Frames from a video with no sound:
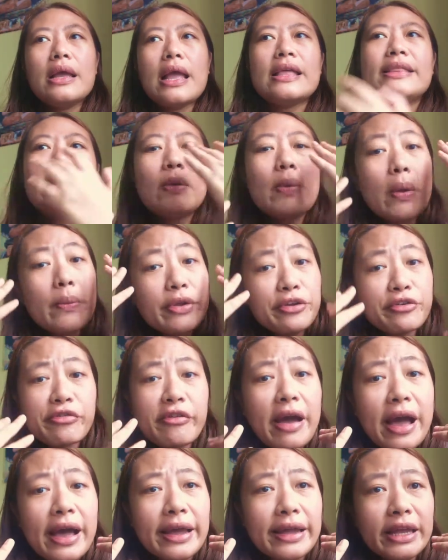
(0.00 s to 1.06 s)
And then when we
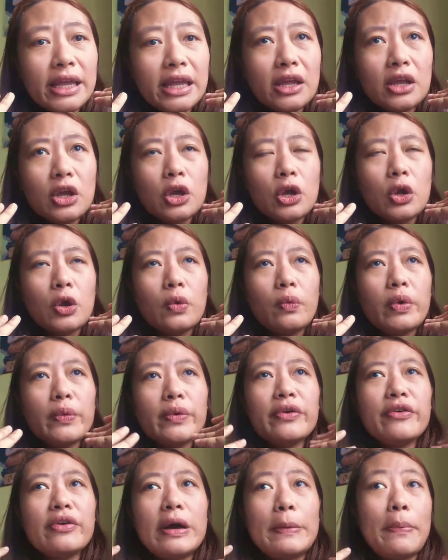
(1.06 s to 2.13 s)
cry, we
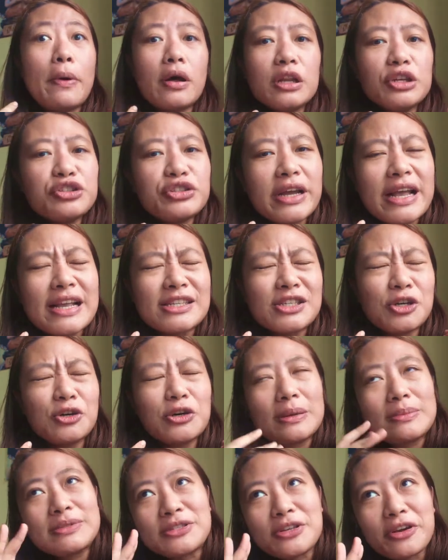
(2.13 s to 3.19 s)
will apologize. Oh,
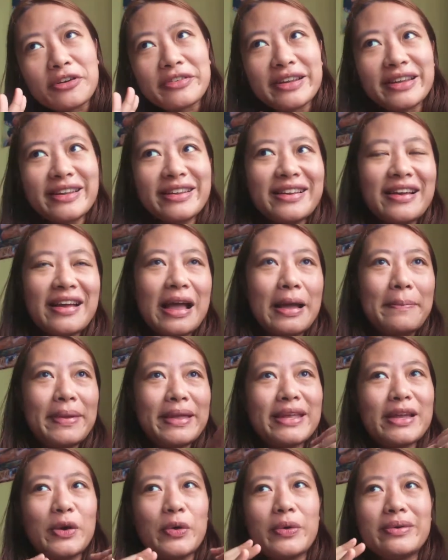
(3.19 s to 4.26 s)
I'm sorry. I'm
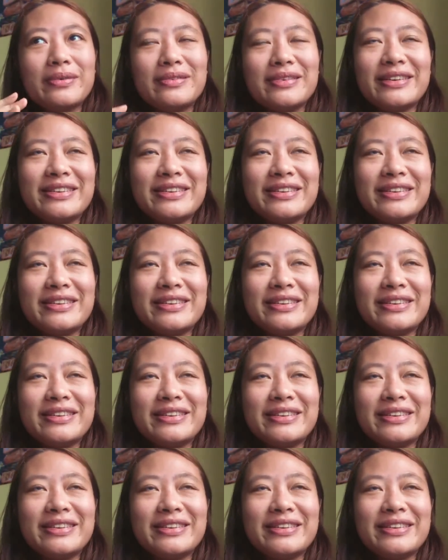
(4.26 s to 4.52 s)
being ill.